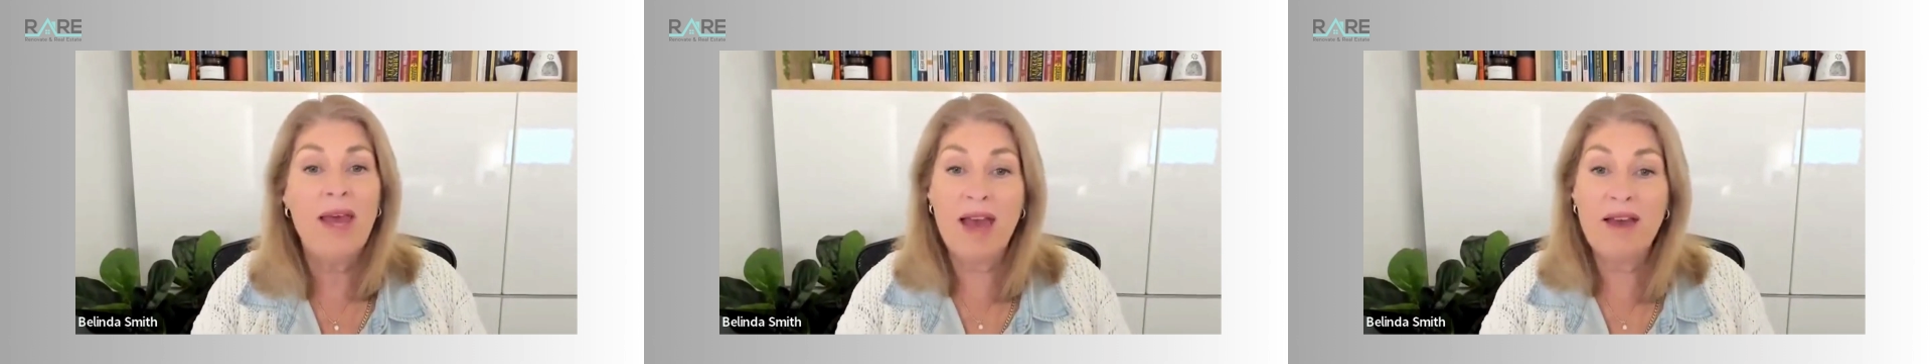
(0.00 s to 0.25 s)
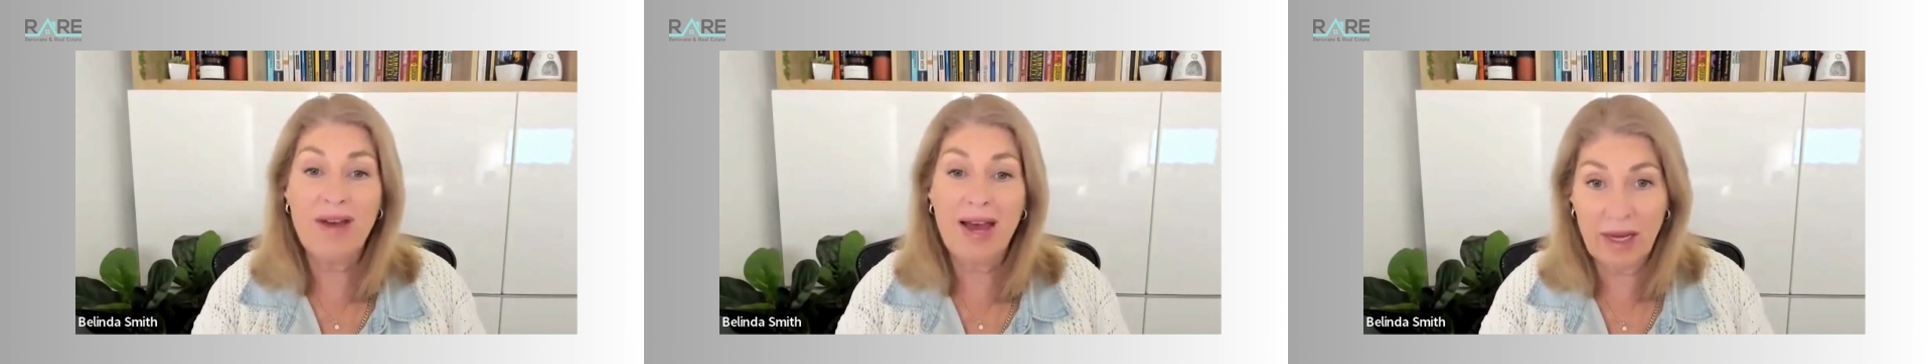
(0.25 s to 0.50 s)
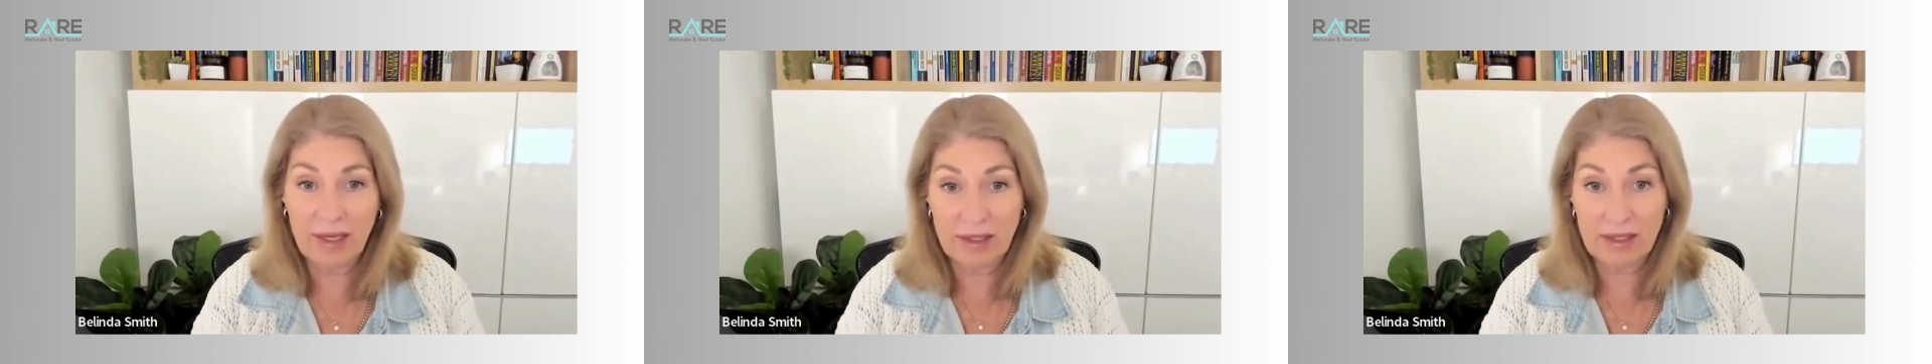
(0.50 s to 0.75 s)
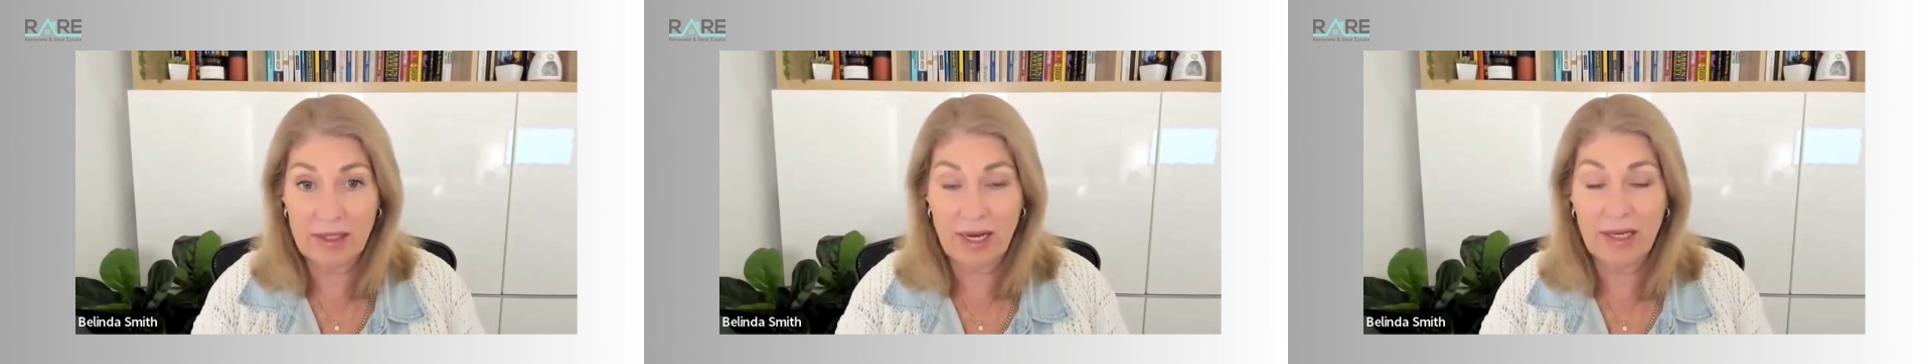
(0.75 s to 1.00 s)
have
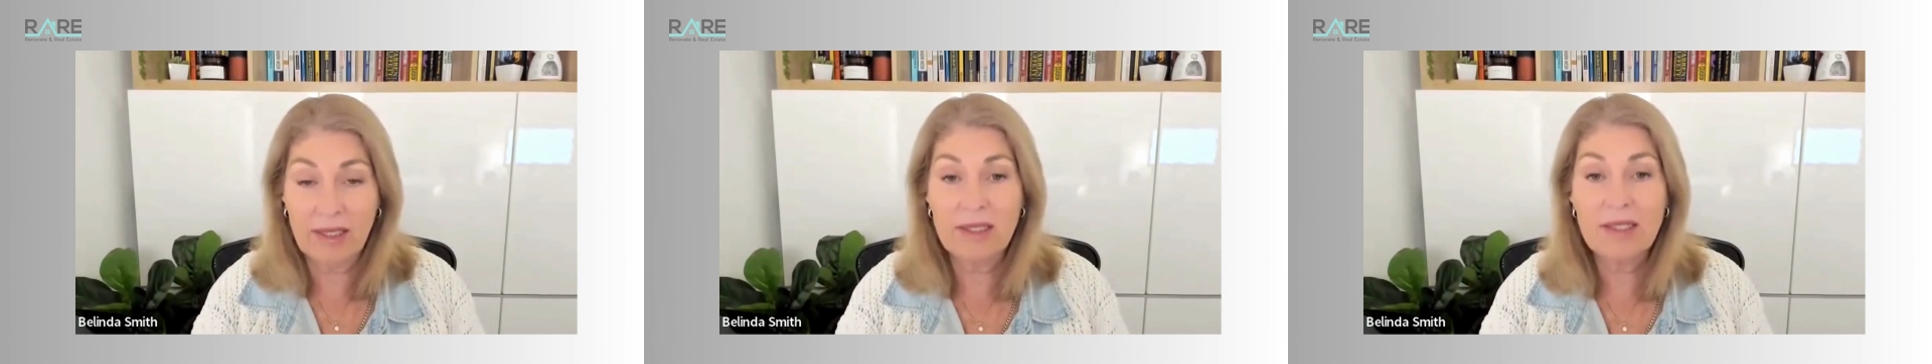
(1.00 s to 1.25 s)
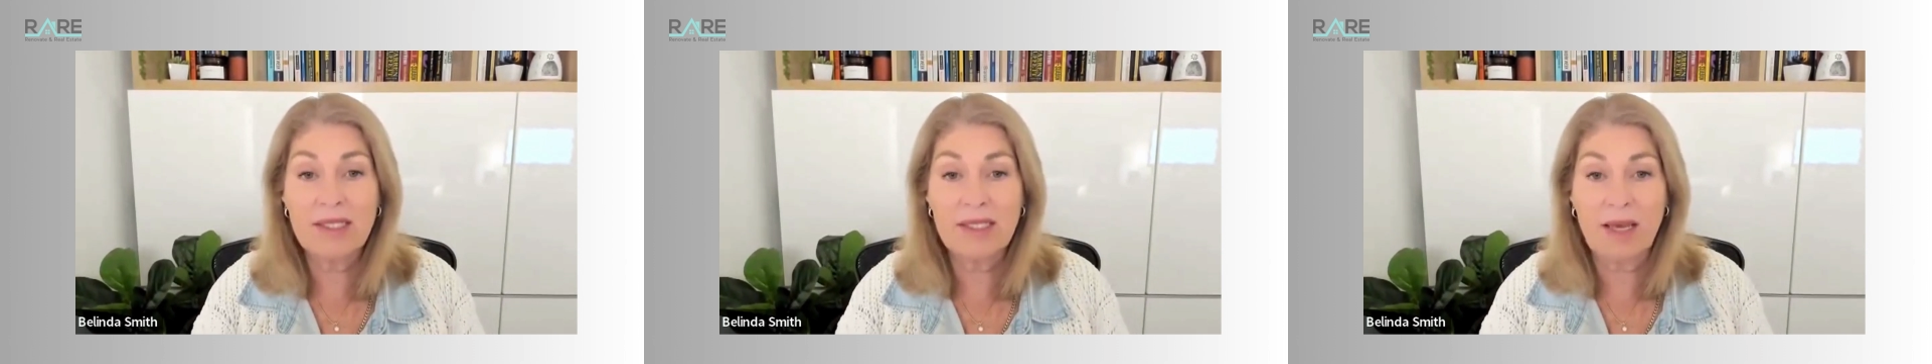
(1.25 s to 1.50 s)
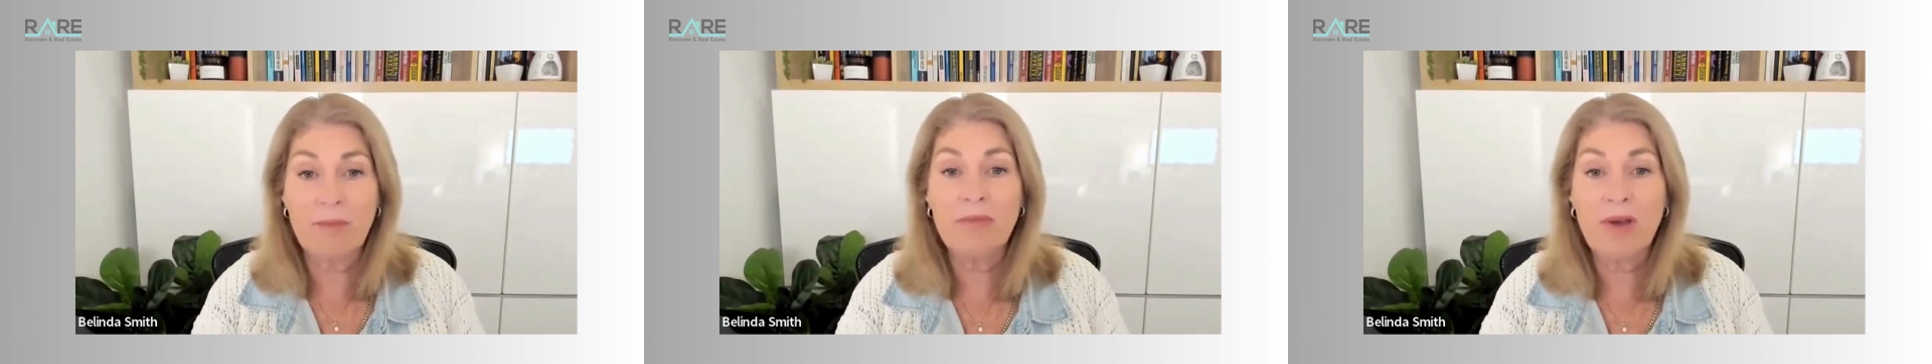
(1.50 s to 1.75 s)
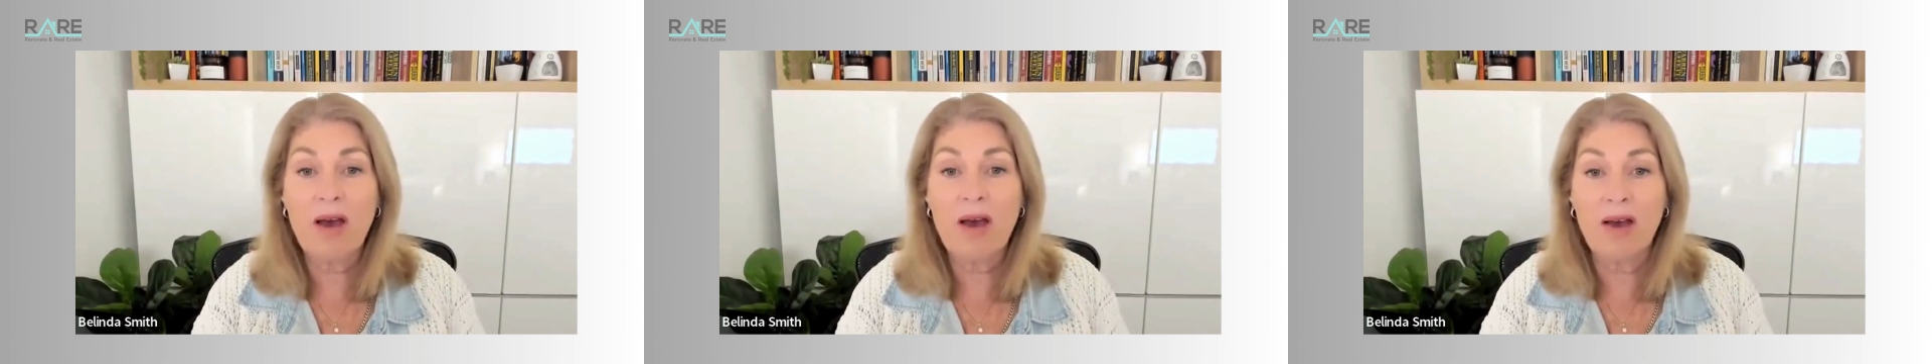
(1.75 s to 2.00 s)
undertaken
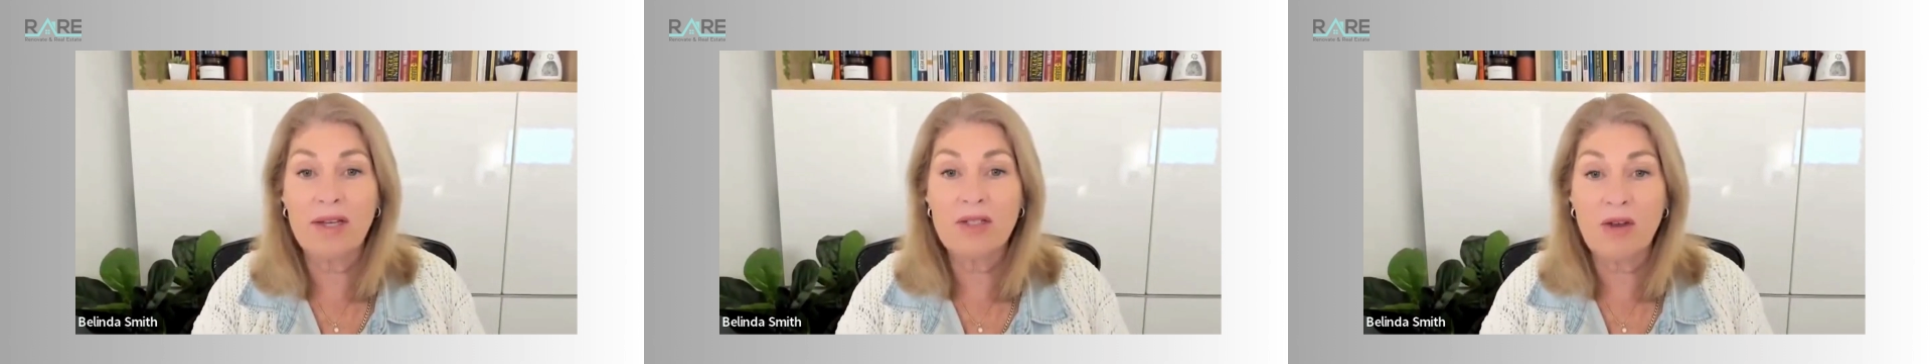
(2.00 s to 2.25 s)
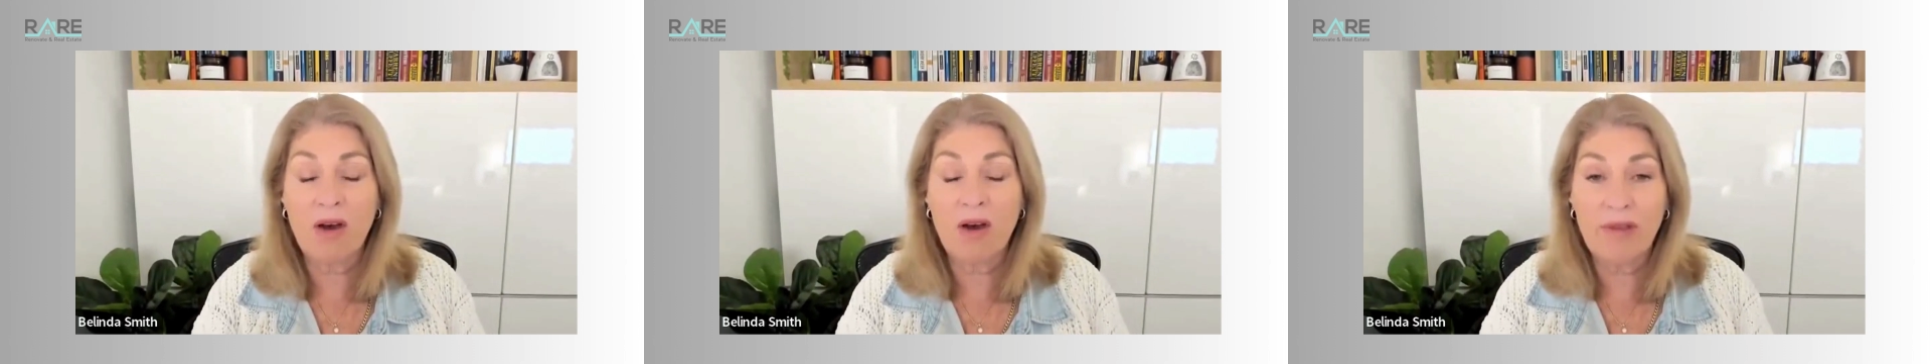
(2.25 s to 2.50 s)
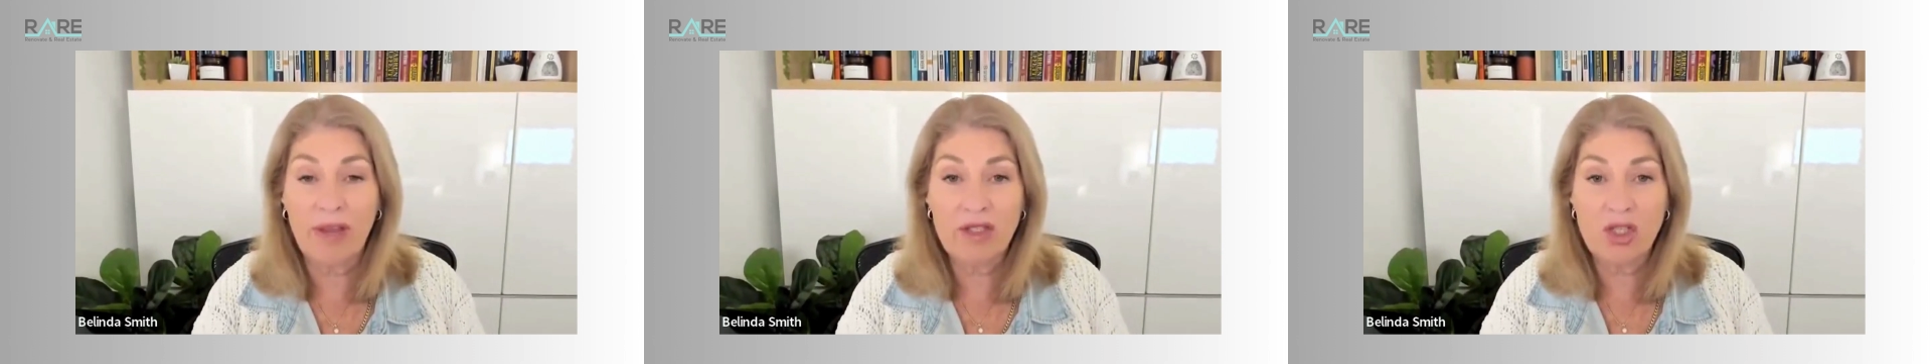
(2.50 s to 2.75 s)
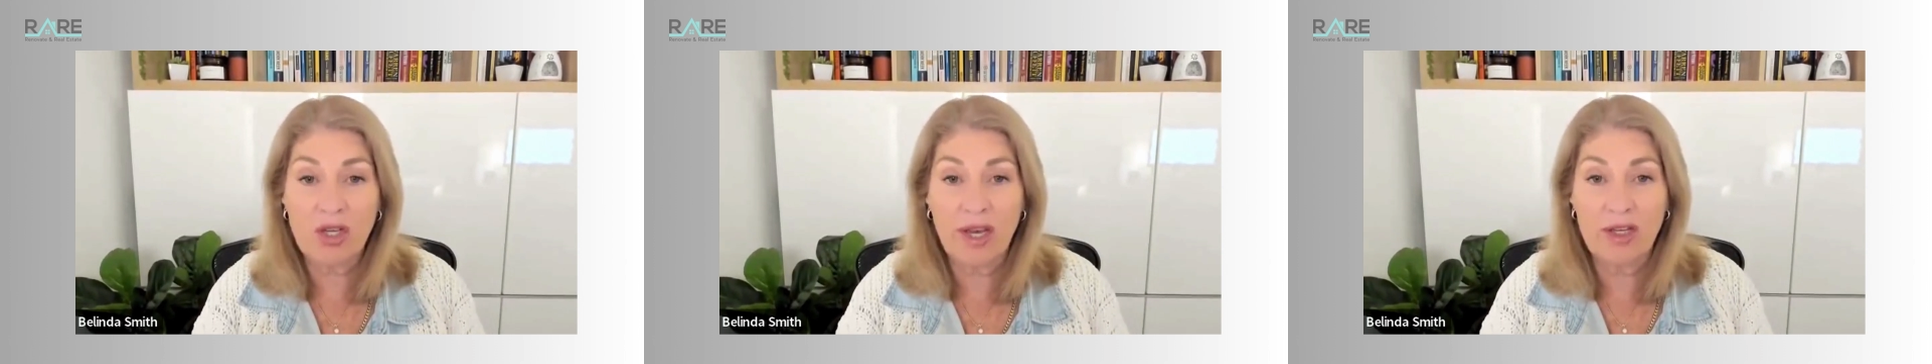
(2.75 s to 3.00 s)
some kind of
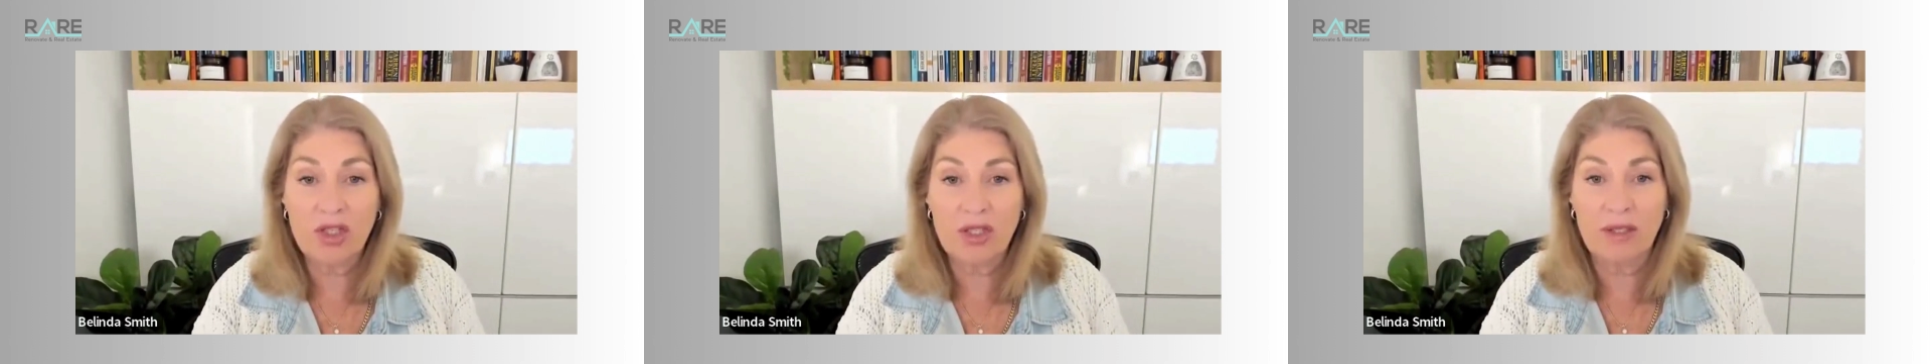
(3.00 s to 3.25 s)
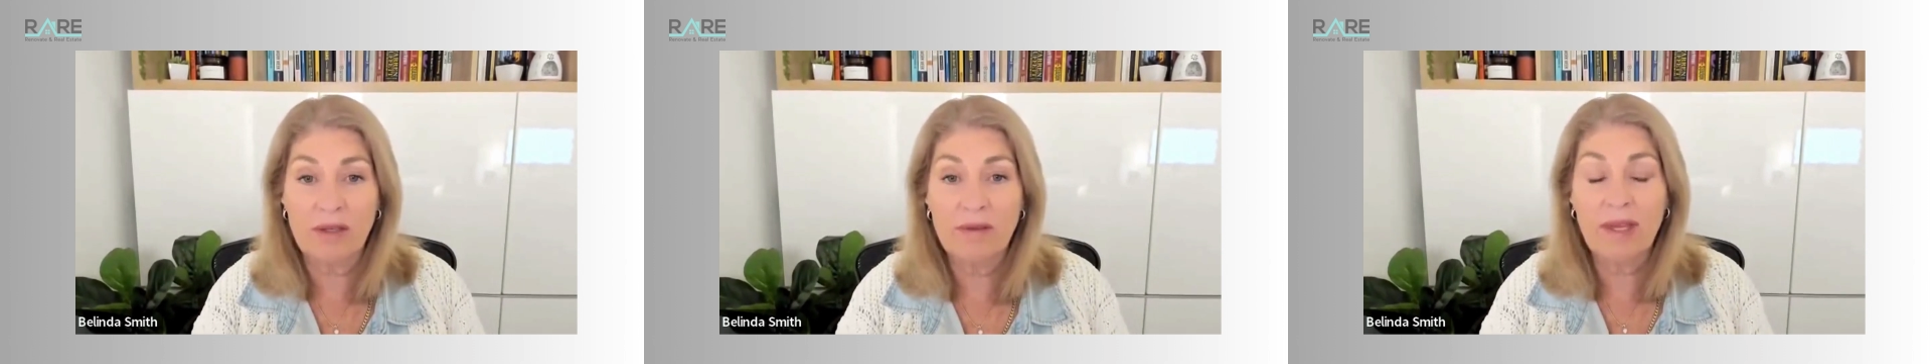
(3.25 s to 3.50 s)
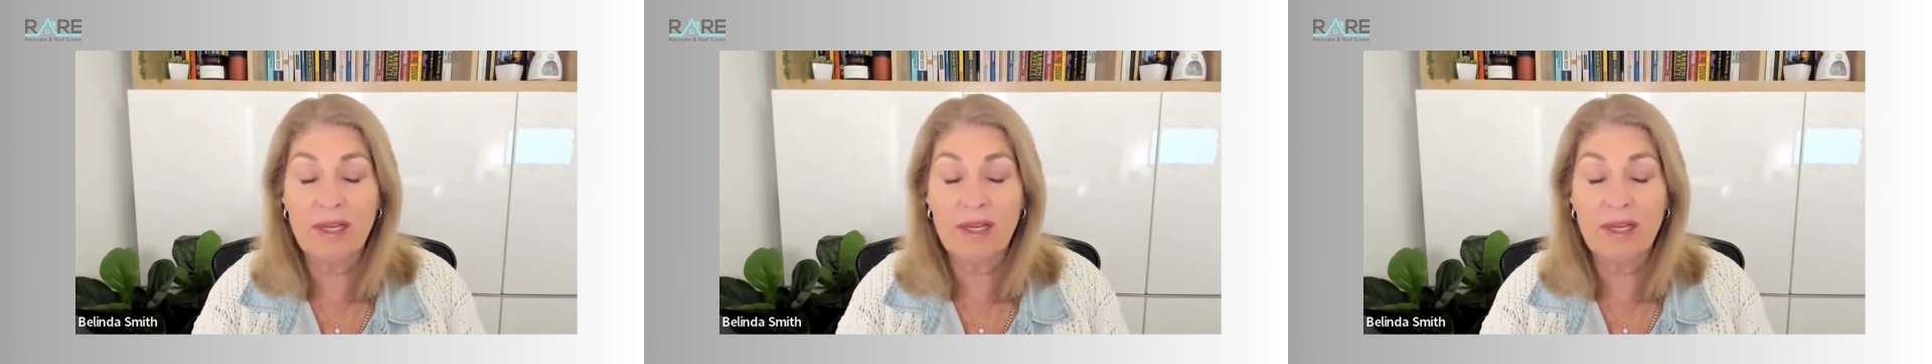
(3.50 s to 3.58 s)
education.